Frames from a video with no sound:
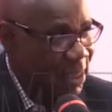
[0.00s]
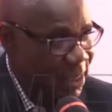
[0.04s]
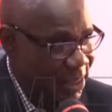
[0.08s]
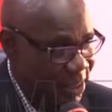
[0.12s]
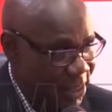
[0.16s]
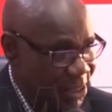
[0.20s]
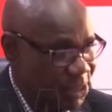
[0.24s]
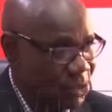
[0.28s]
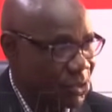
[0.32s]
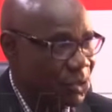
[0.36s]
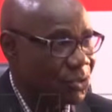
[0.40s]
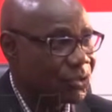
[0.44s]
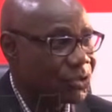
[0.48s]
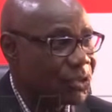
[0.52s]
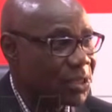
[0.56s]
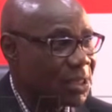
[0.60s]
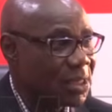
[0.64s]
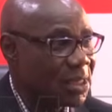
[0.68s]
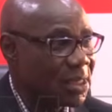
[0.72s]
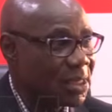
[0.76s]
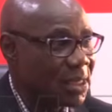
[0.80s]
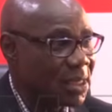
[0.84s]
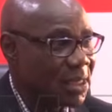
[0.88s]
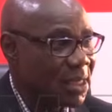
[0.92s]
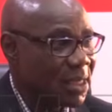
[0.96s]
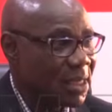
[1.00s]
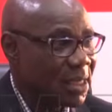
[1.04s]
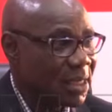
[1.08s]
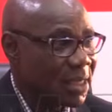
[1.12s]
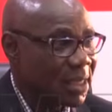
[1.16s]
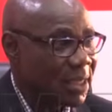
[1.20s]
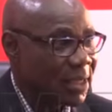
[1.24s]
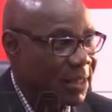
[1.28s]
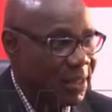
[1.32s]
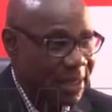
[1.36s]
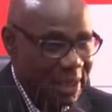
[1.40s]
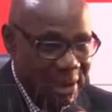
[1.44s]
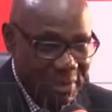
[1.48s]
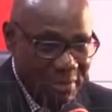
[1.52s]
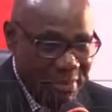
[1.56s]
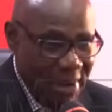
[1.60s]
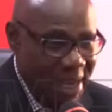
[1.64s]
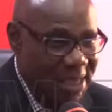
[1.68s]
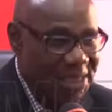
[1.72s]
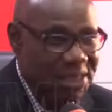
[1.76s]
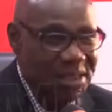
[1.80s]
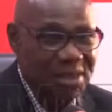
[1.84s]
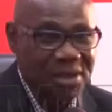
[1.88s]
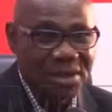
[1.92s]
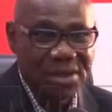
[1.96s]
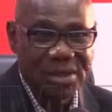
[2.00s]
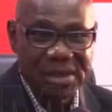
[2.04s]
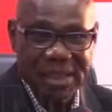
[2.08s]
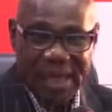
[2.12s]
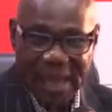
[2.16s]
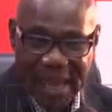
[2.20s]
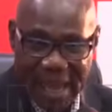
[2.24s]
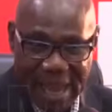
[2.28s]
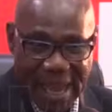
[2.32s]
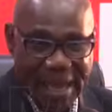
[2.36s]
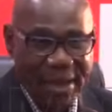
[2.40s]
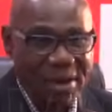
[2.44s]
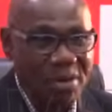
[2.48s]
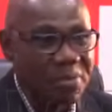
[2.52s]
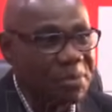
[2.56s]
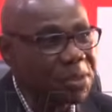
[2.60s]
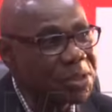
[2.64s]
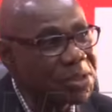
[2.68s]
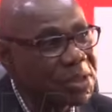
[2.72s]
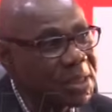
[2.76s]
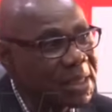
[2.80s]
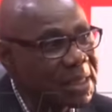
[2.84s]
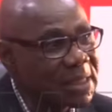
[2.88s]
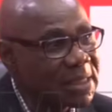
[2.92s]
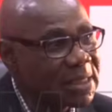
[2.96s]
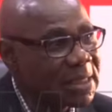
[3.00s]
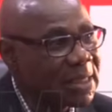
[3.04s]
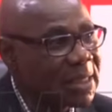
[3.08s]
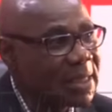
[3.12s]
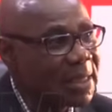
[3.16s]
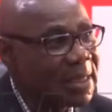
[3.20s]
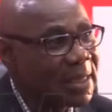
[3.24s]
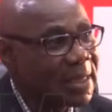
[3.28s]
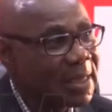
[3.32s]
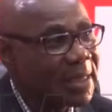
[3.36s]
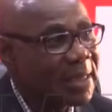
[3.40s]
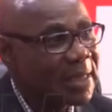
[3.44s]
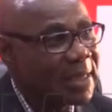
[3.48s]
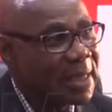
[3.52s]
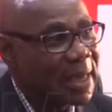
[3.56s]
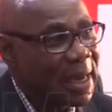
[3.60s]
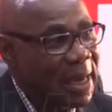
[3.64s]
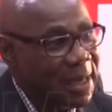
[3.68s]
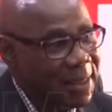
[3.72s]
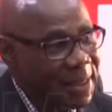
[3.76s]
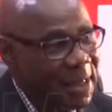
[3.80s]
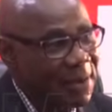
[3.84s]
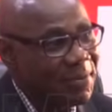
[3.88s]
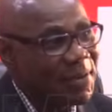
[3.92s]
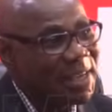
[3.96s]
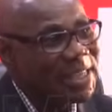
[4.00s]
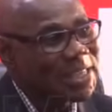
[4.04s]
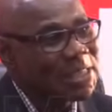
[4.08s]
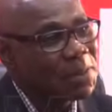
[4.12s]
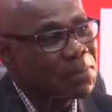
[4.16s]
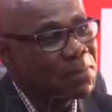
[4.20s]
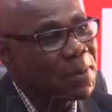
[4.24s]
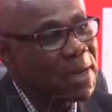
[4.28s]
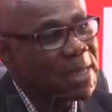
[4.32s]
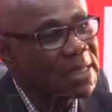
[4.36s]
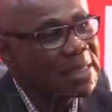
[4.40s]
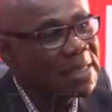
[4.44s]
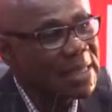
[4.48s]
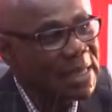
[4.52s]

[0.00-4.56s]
in this country, the ambassadors, the high commissioners, and they have expressed